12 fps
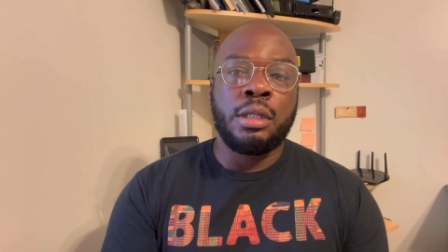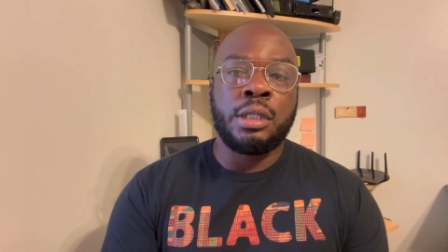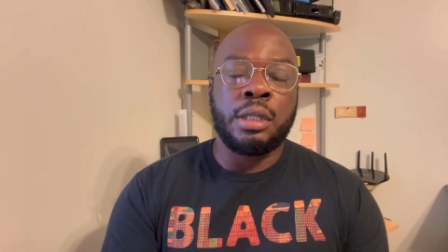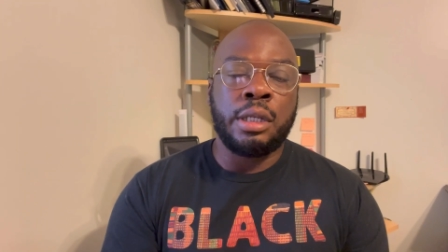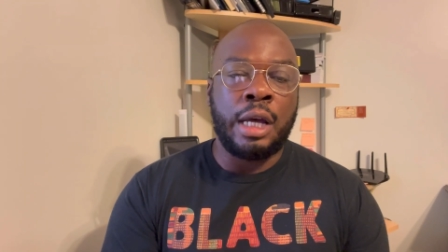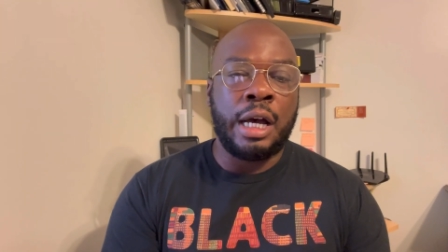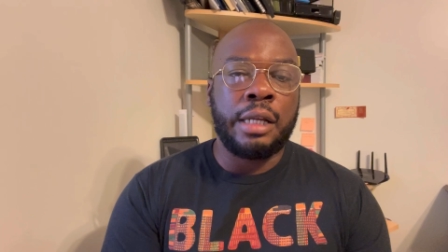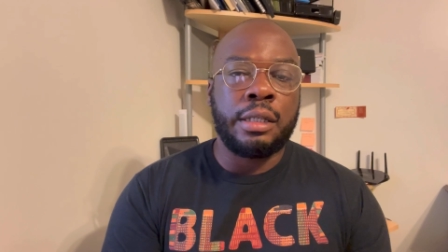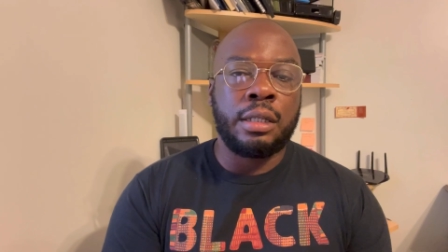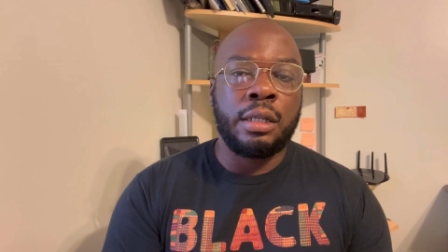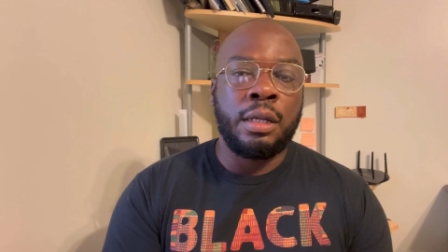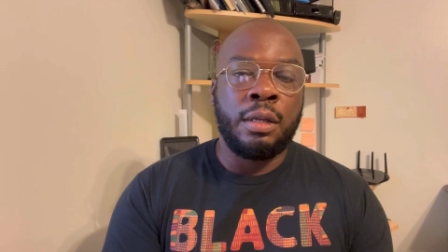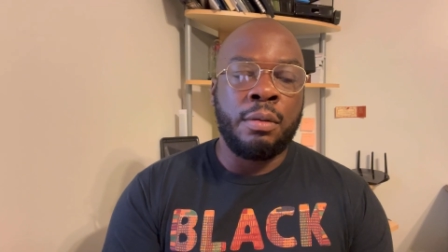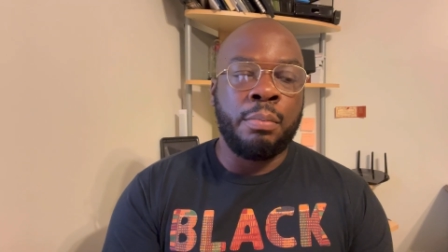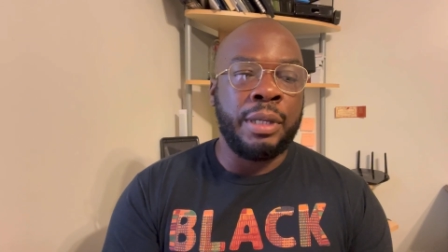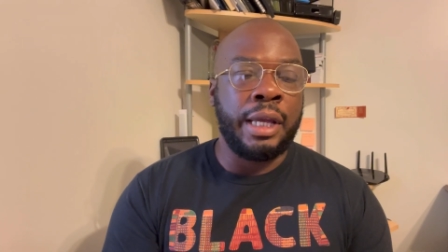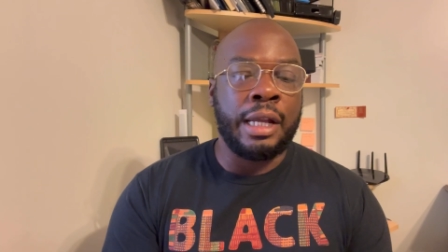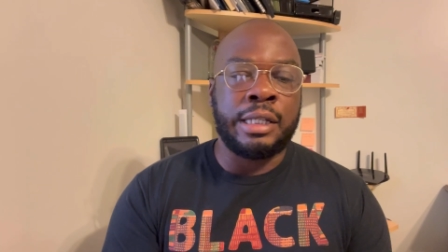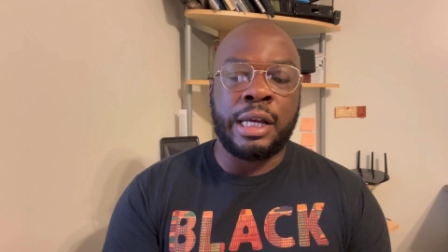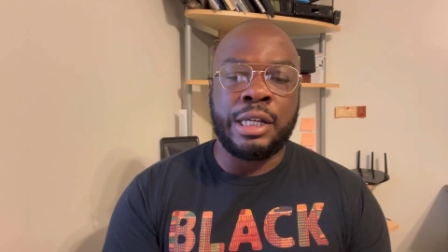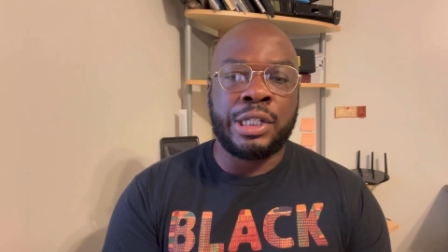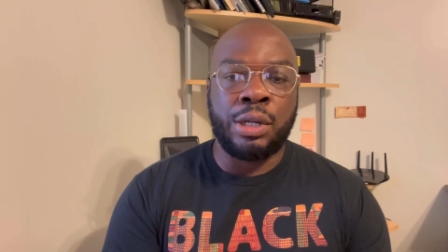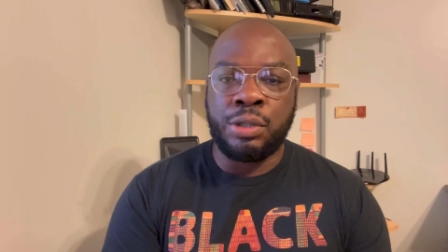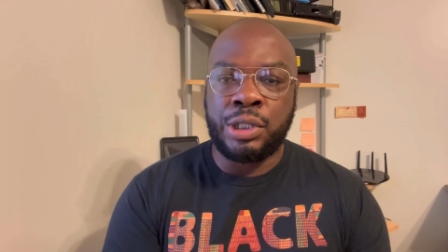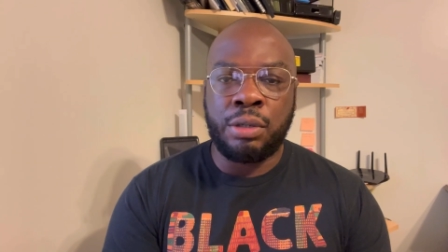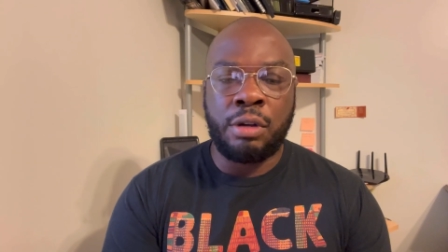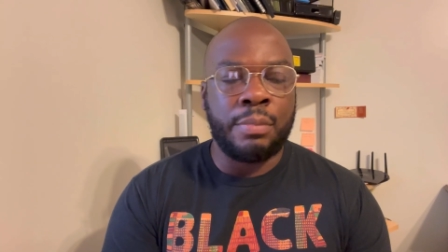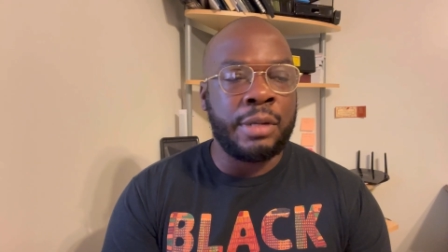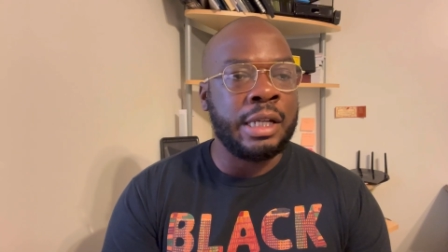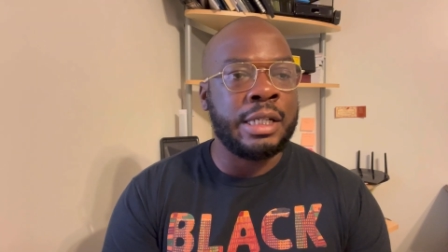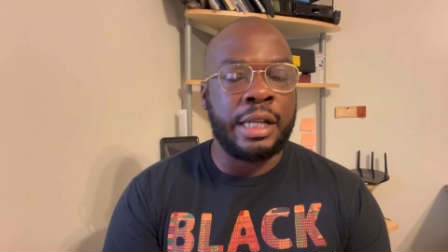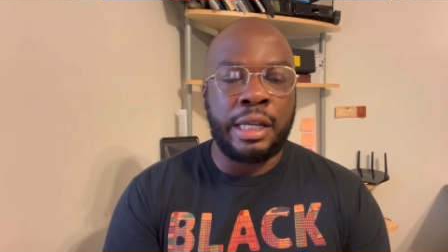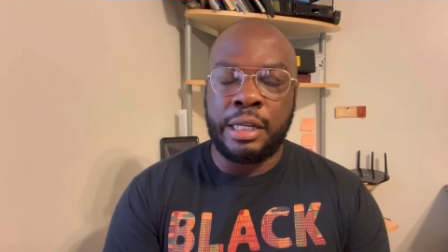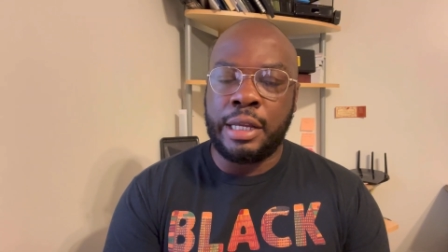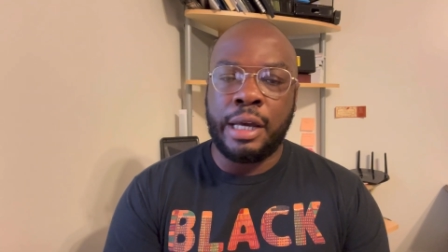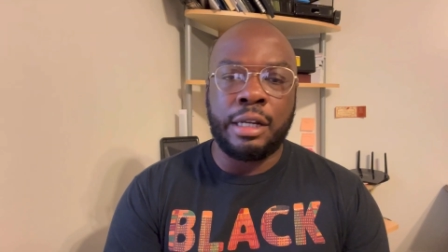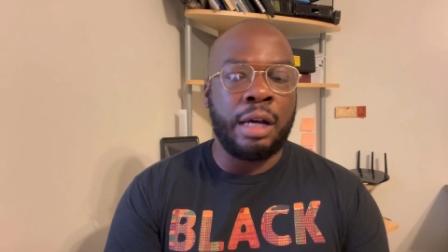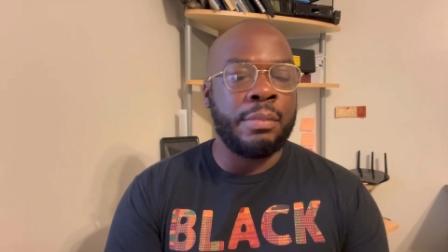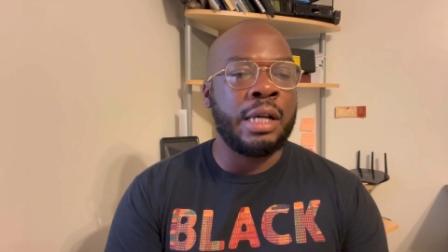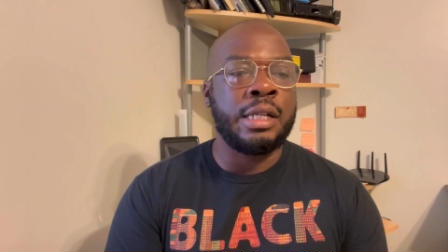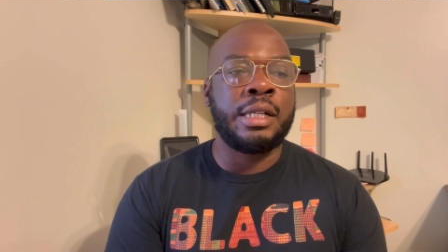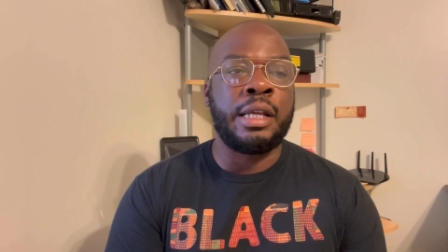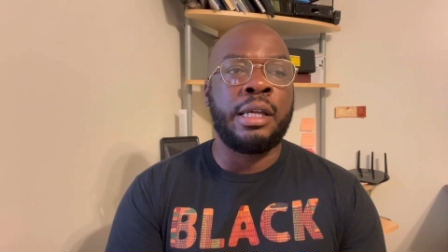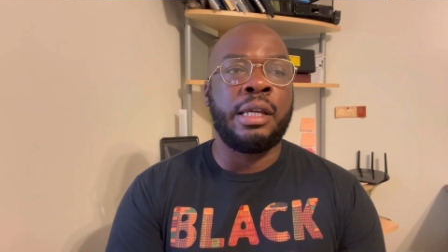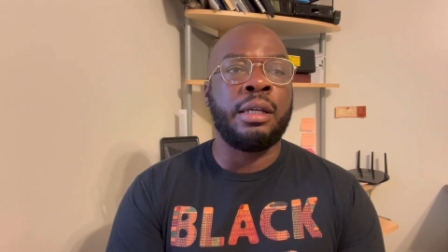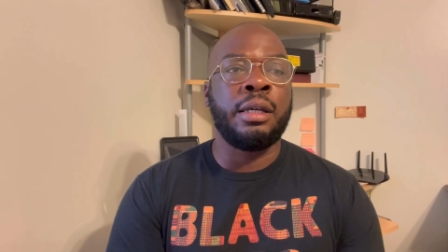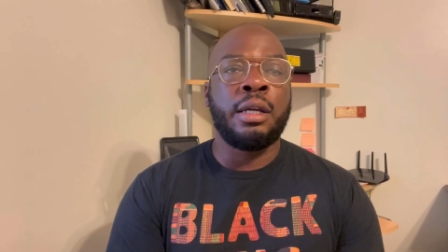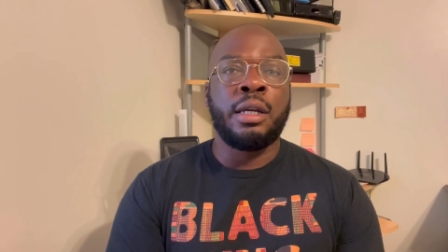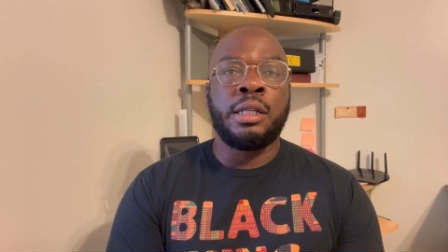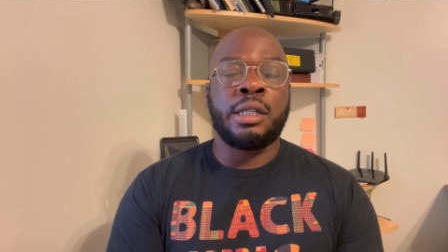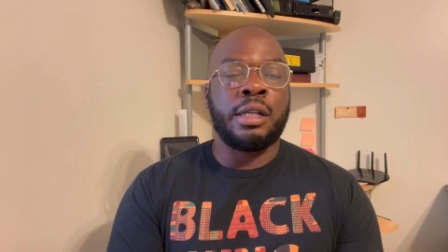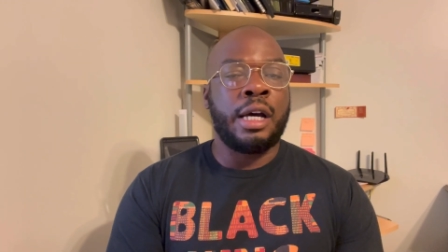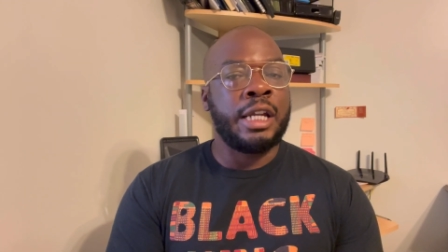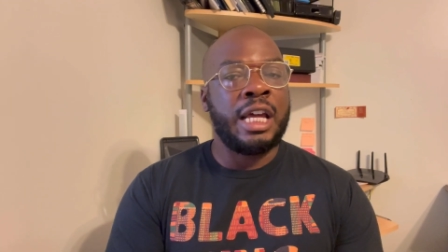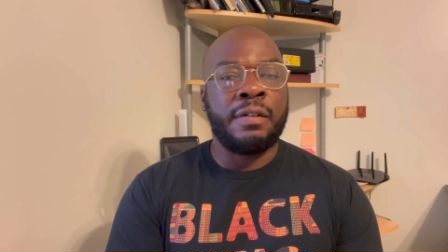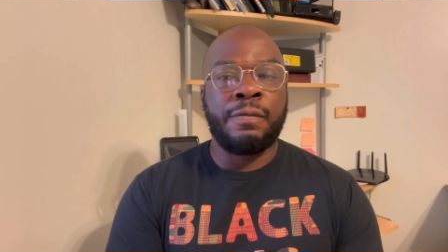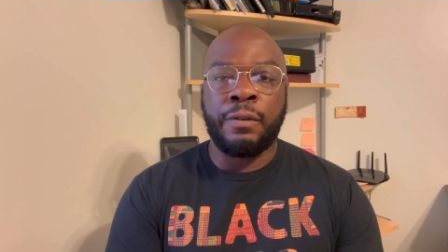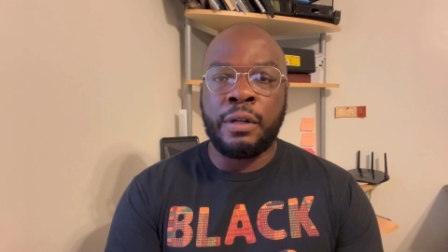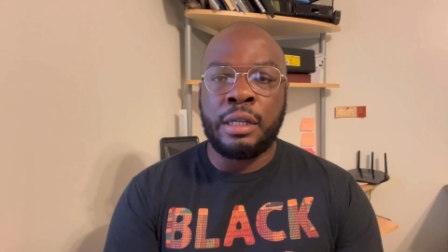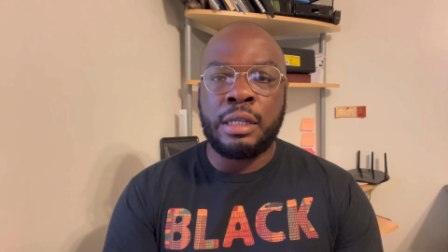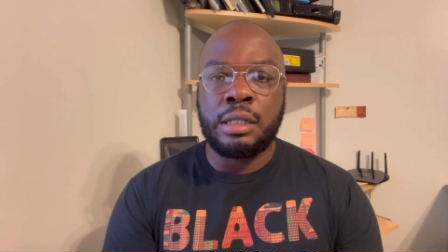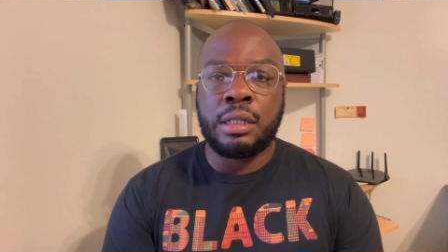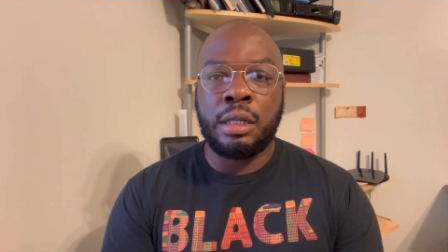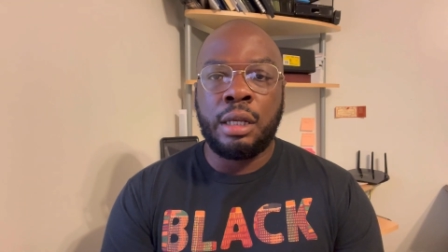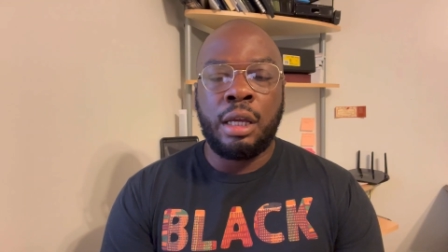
to not be antisocial. I'm not saying that. I'm not saying to not have friends.